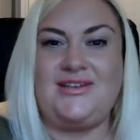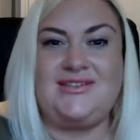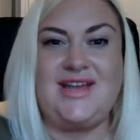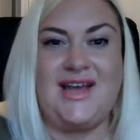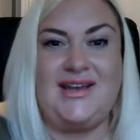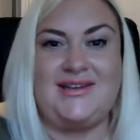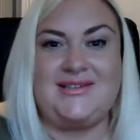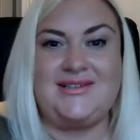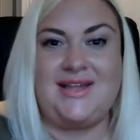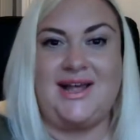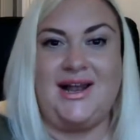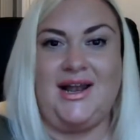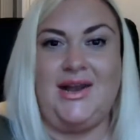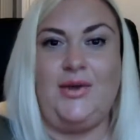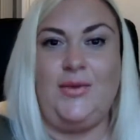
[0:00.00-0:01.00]
takes
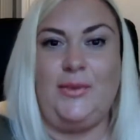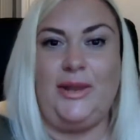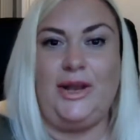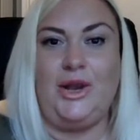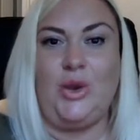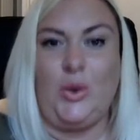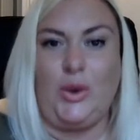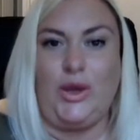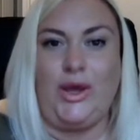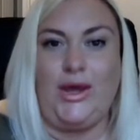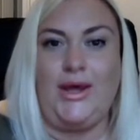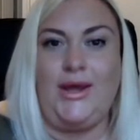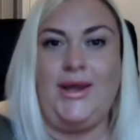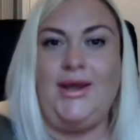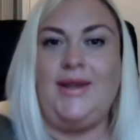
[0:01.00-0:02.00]
that little bit longer
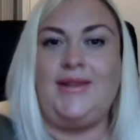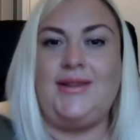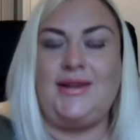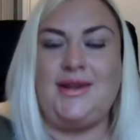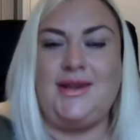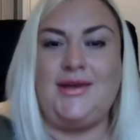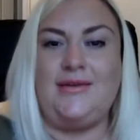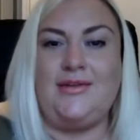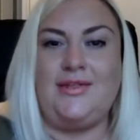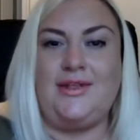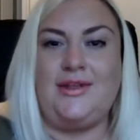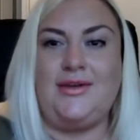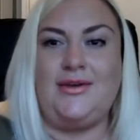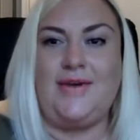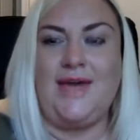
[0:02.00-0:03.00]
than here in
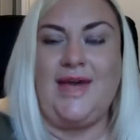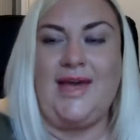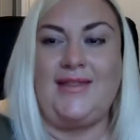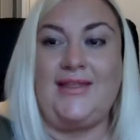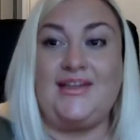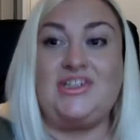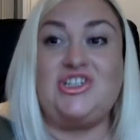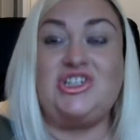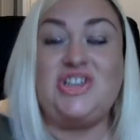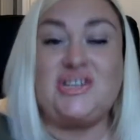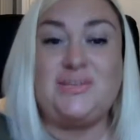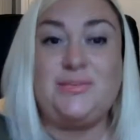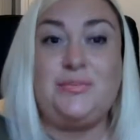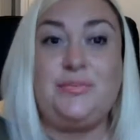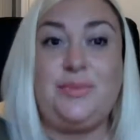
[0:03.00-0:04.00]
the UK, and that's
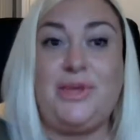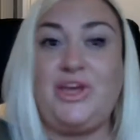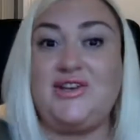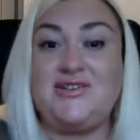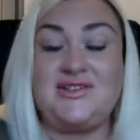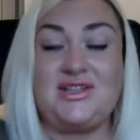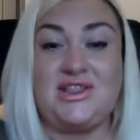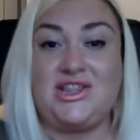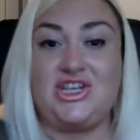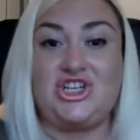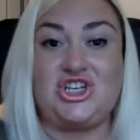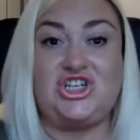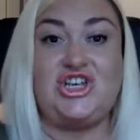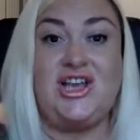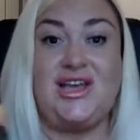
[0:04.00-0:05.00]
just because of the
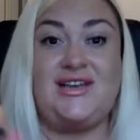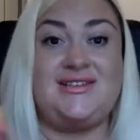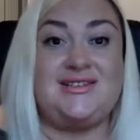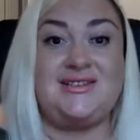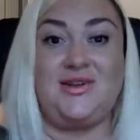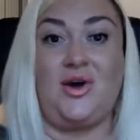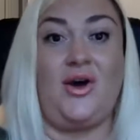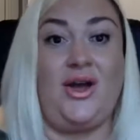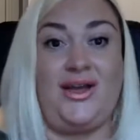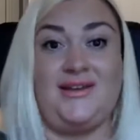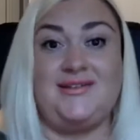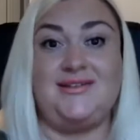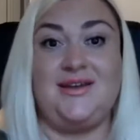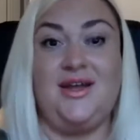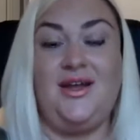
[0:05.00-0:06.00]
sheer
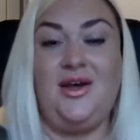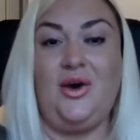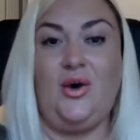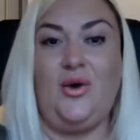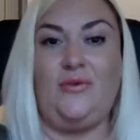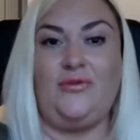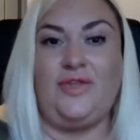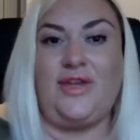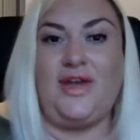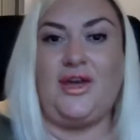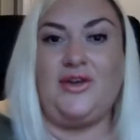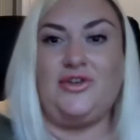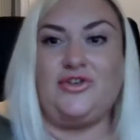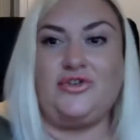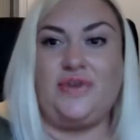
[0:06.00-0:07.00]
size of the
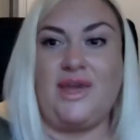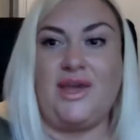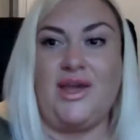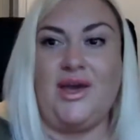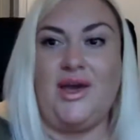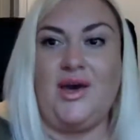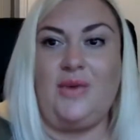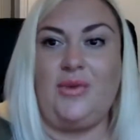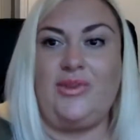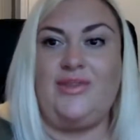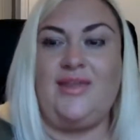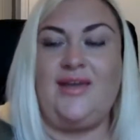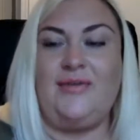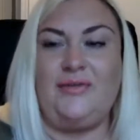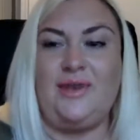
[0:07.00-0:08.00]
country. We
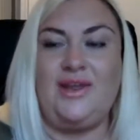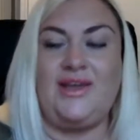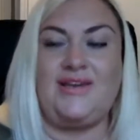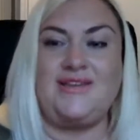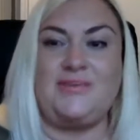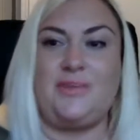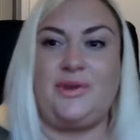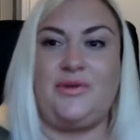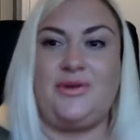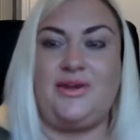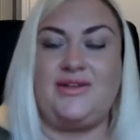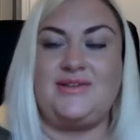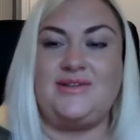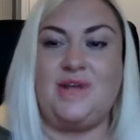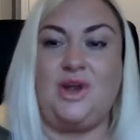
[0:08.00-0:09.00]
definitely
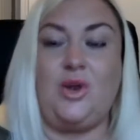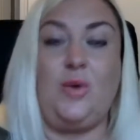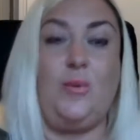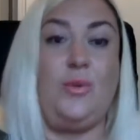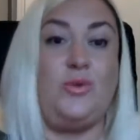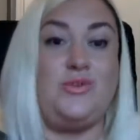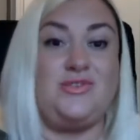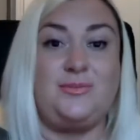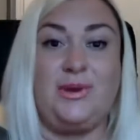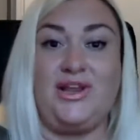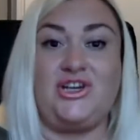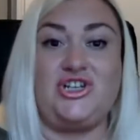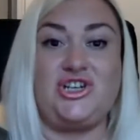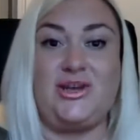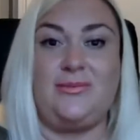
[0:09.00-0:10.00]
experience a lot more
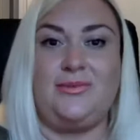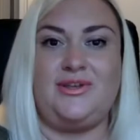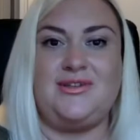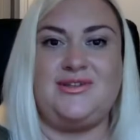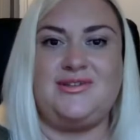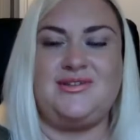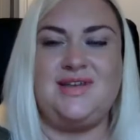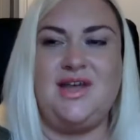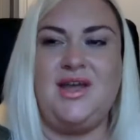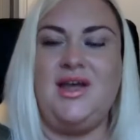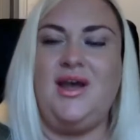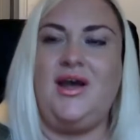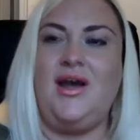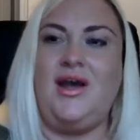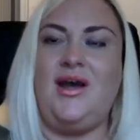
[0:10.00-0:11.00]
split shipments
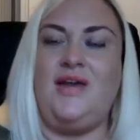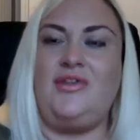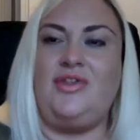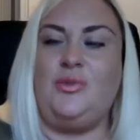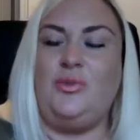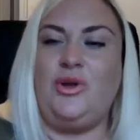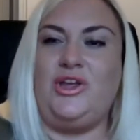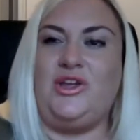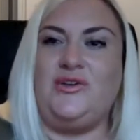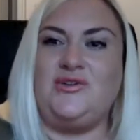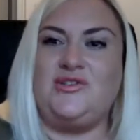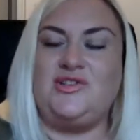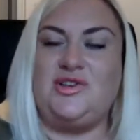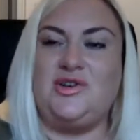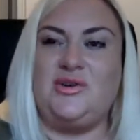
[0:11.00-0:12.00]
than we're
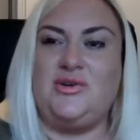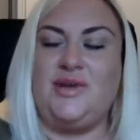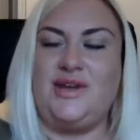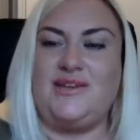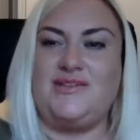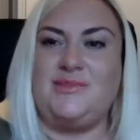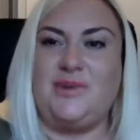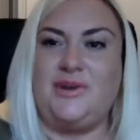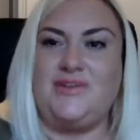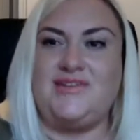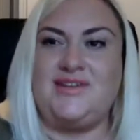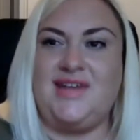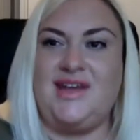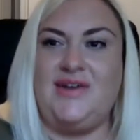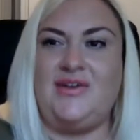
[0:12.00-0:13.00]
used to
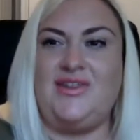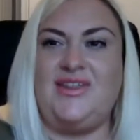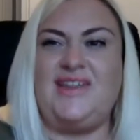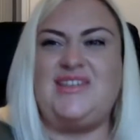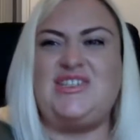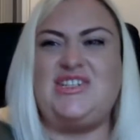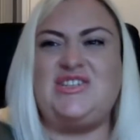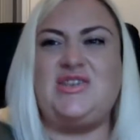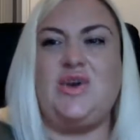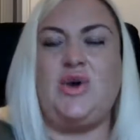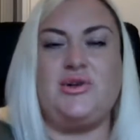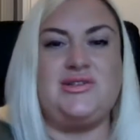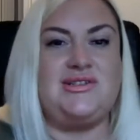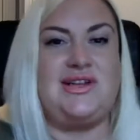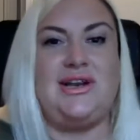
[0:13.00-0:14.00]
experiencing here, and things just
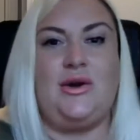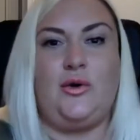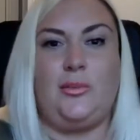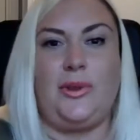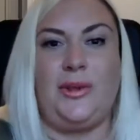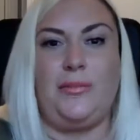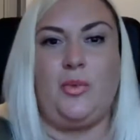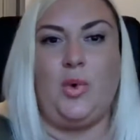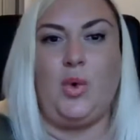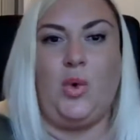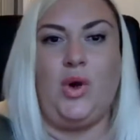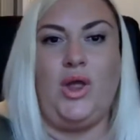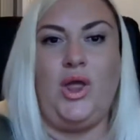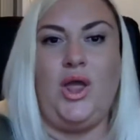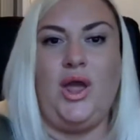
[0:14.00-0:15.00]
cost a little bit
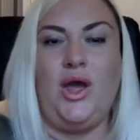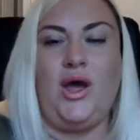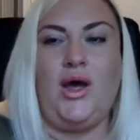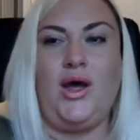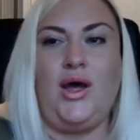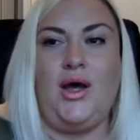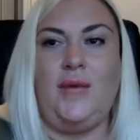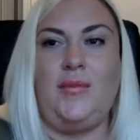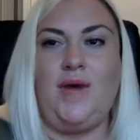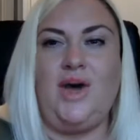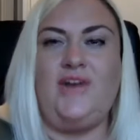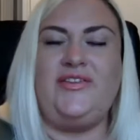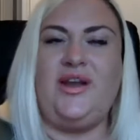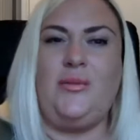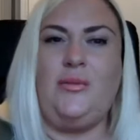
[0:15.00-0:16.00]
more.
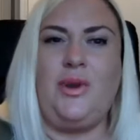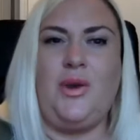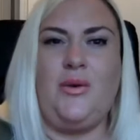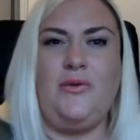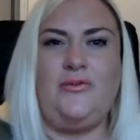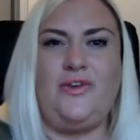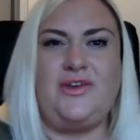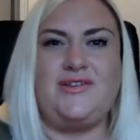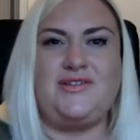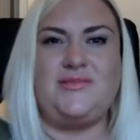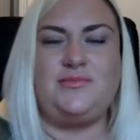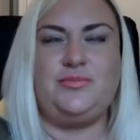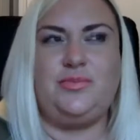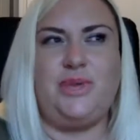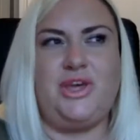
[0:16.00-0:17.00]
I don't know if
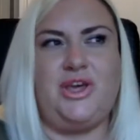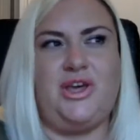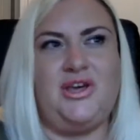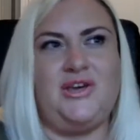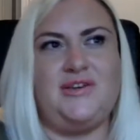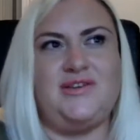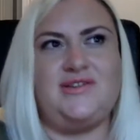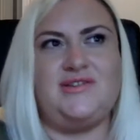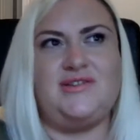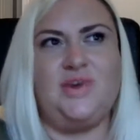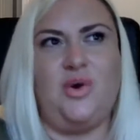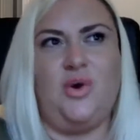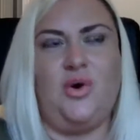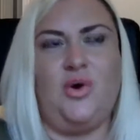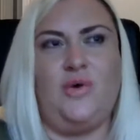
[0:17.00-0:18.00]
it's because
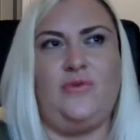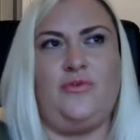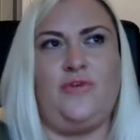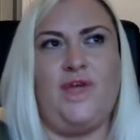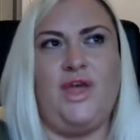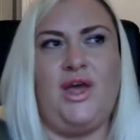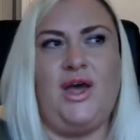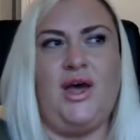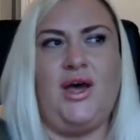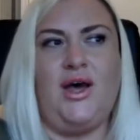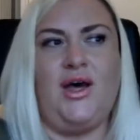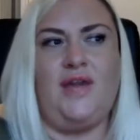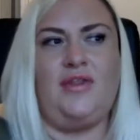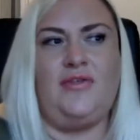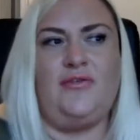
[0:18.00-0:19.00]
of
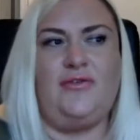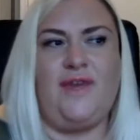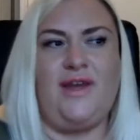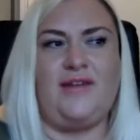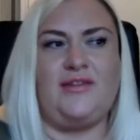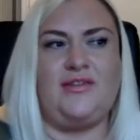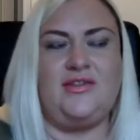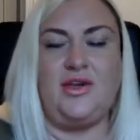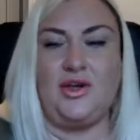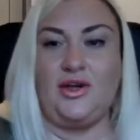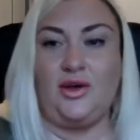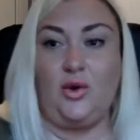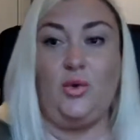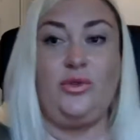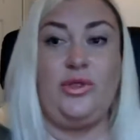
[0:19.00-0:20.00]
the fact
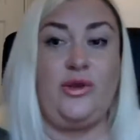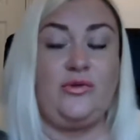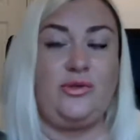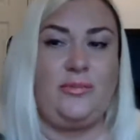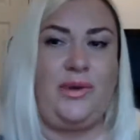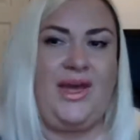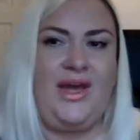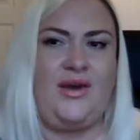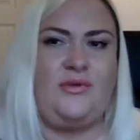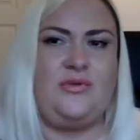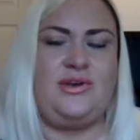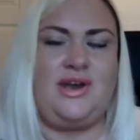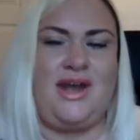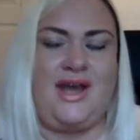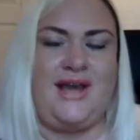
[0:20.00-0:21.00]
that although the
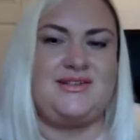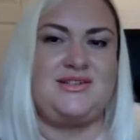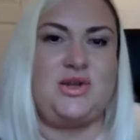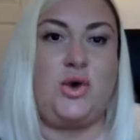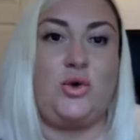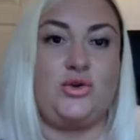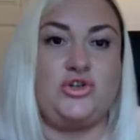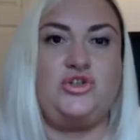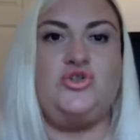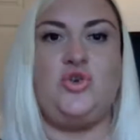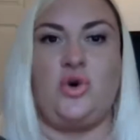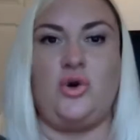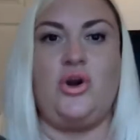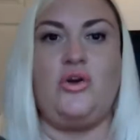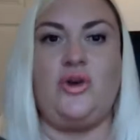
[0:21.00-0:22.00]
pound has got
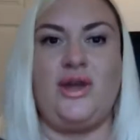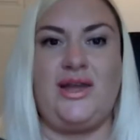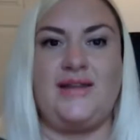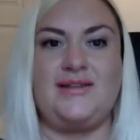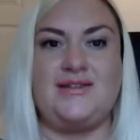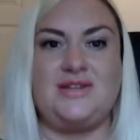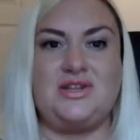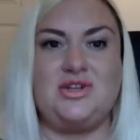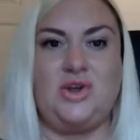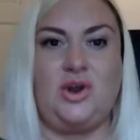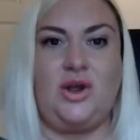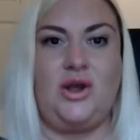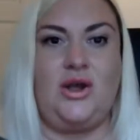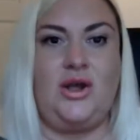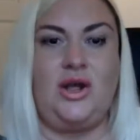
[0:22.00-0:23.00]
stronger against the
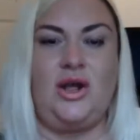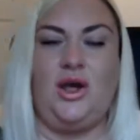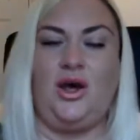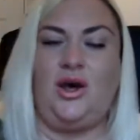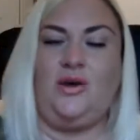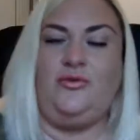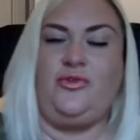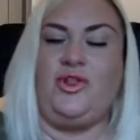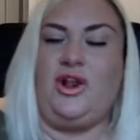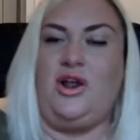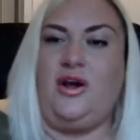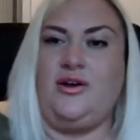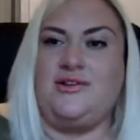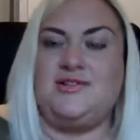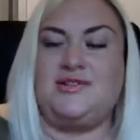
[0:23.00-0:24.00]
dollar over the
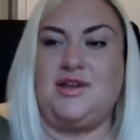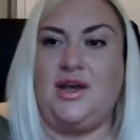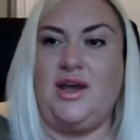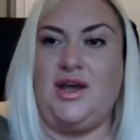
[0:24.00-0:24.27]
last